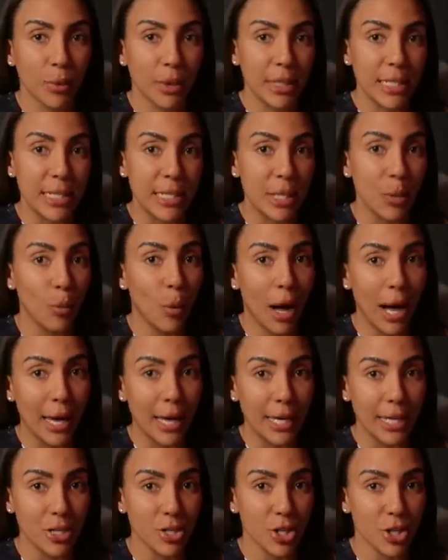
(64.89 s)
We're going to see why
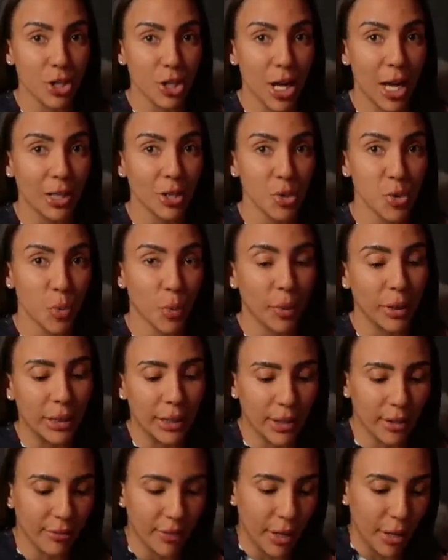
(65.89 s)
it's your challenge when we
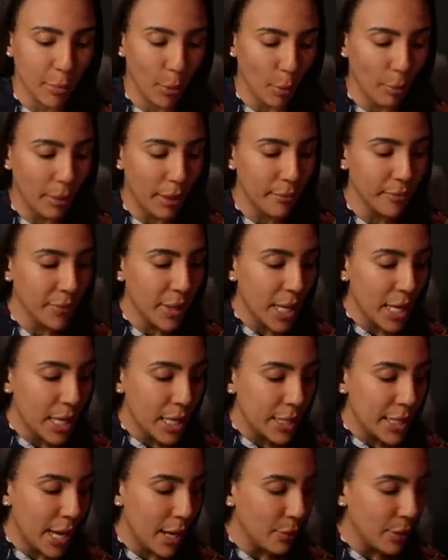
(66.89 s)
clarify in a moment.
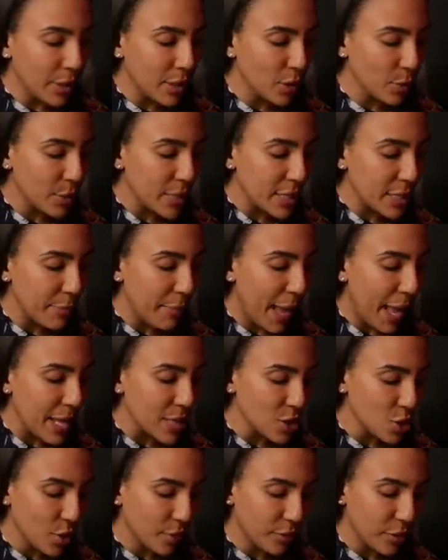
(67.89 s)
Now, in the recent
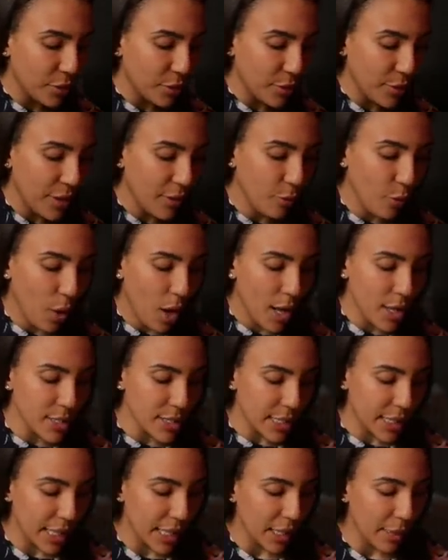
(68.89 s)
past, you have the Three of
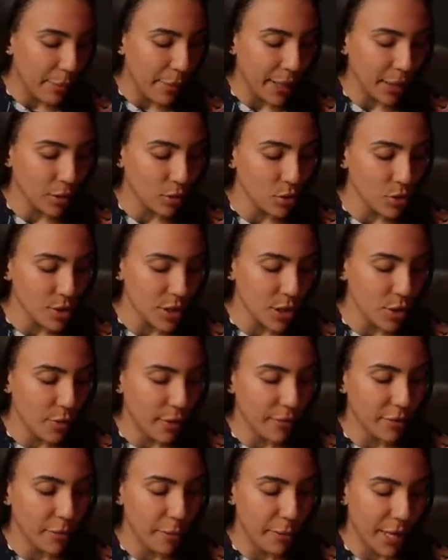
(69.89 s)
Wands, the King of Pentacles, and you
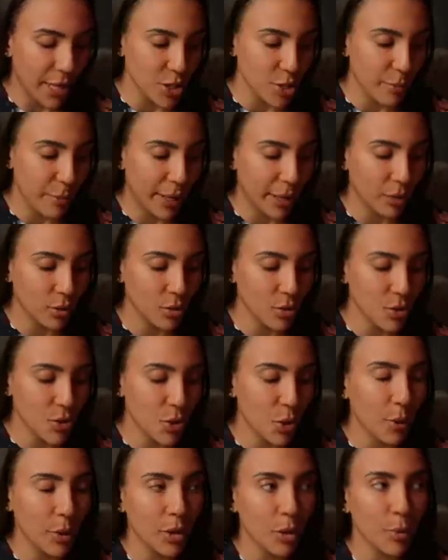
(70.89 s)
have the Page of Pentacles.
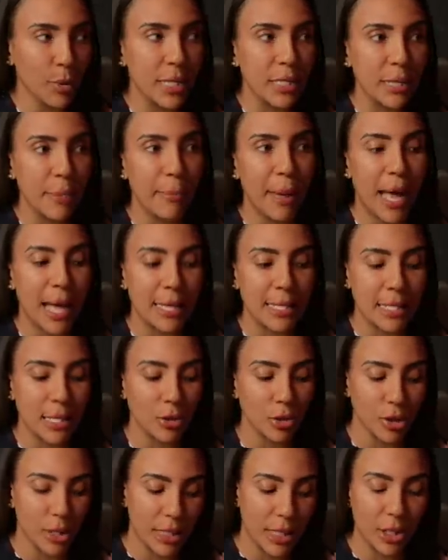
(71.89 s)
So in the recent past,
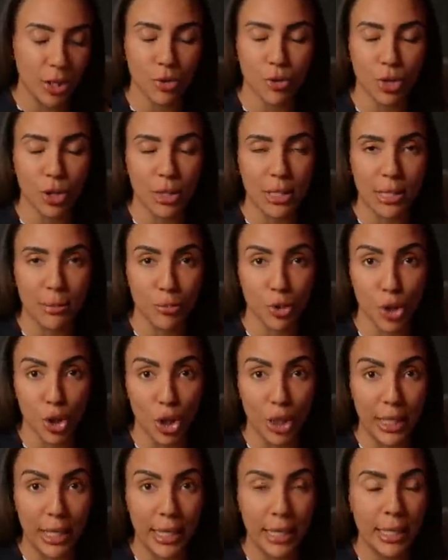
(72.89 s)
it looks like you took some
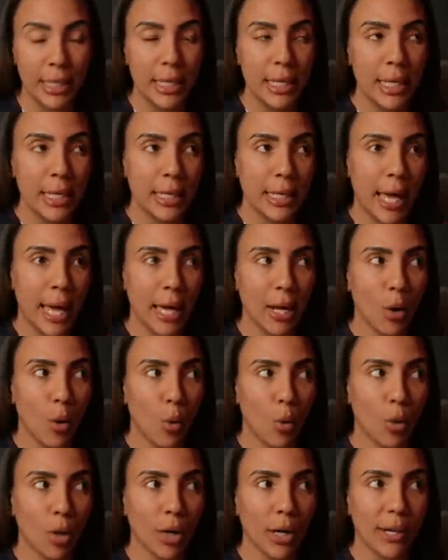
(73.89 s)
journey, okay?
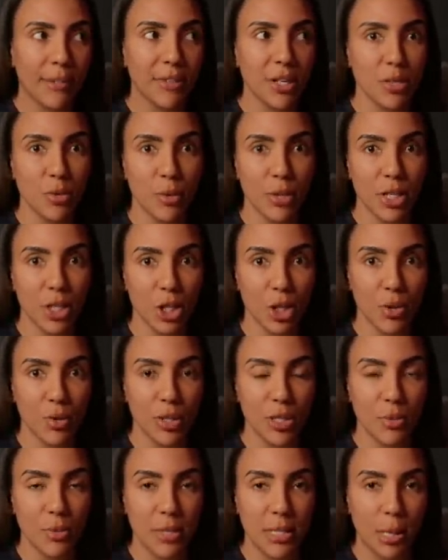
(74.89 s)
Or if this wasn't you,
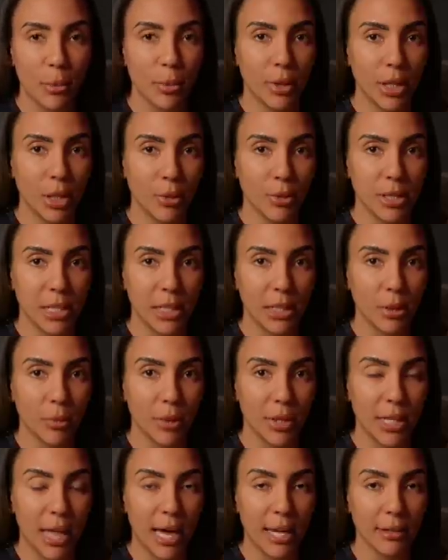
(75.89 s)
this was someone that you were dealing
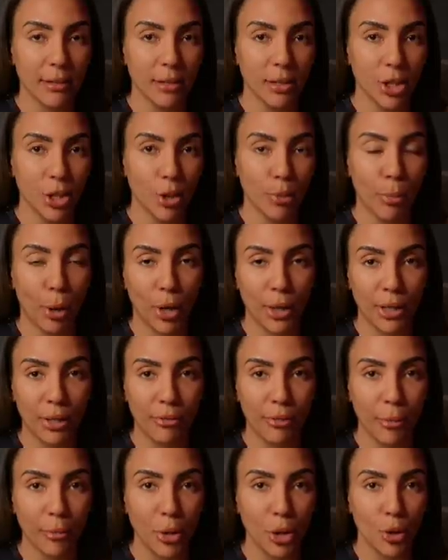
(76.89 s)
with that, you know, parted
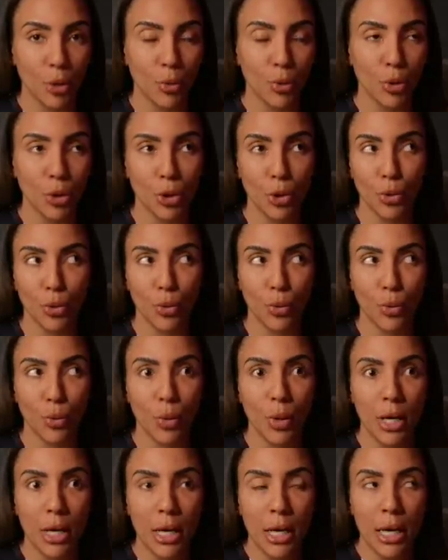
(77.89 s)
from you.
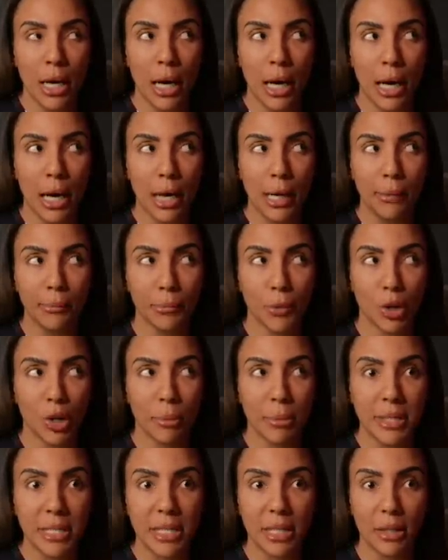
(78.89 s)
You could
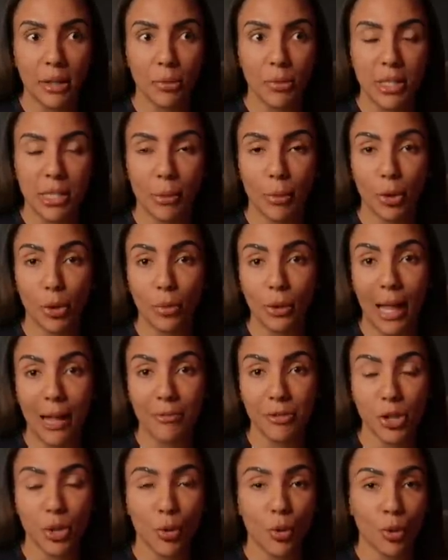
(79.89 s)
have been dealing with someone who
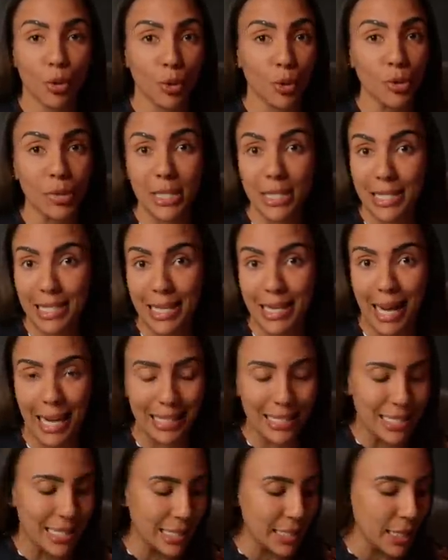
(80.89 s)
left you or who
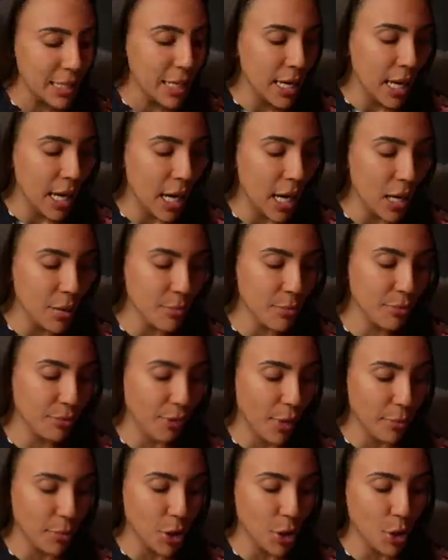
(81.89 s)
disconnected
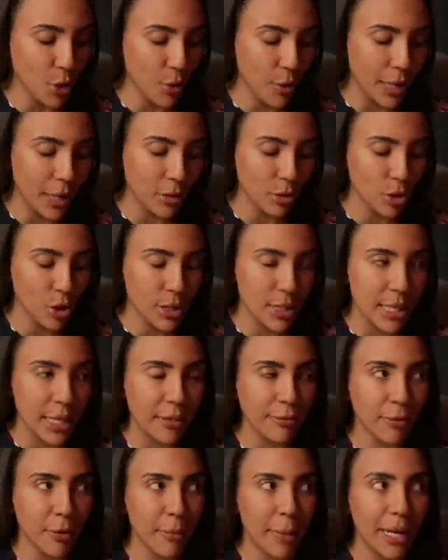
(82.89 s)
from you. It looks
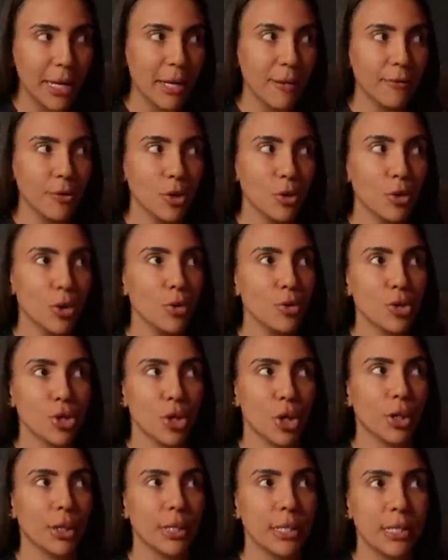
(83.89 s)
like for many of you, you
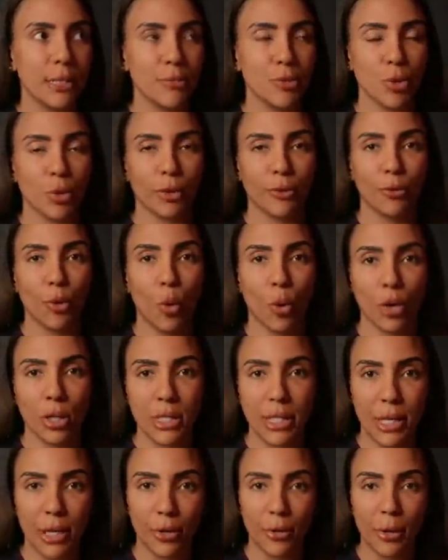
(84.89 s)
started some sort of
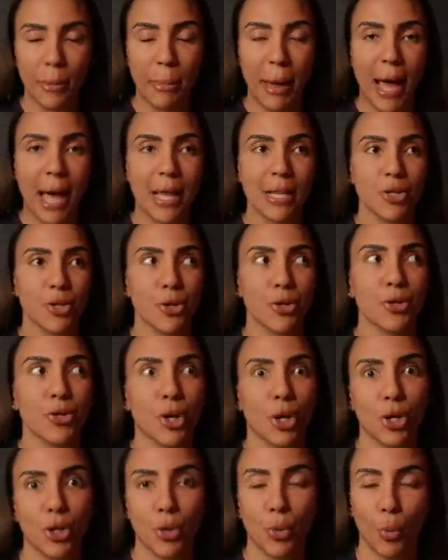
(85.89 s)
course here in the past, or you
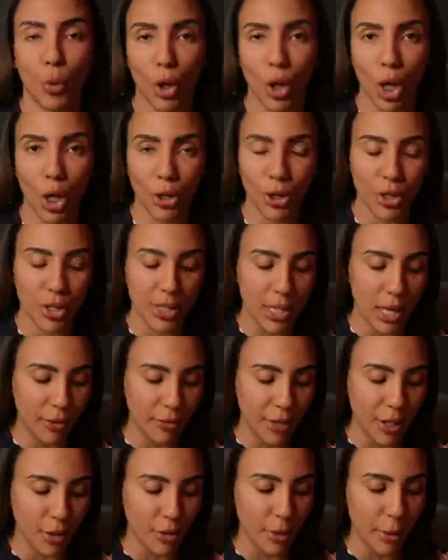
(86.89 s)
started to work on
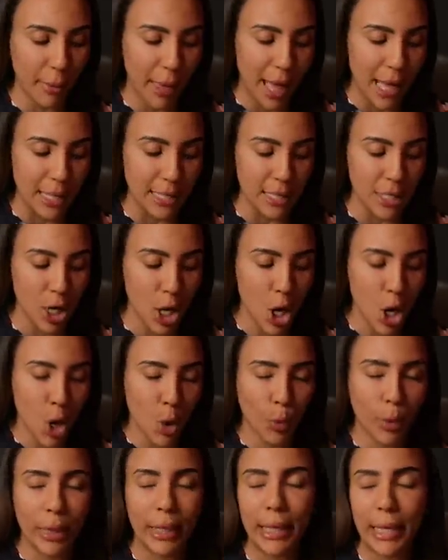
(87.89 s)
yourself here in the past.
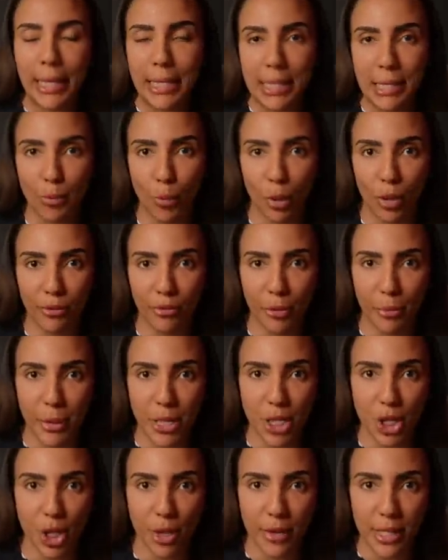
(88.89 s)
We're going to get some more
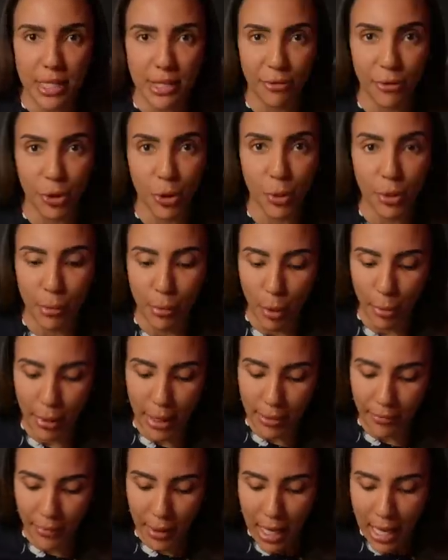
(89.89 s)
information on this for you in a moment.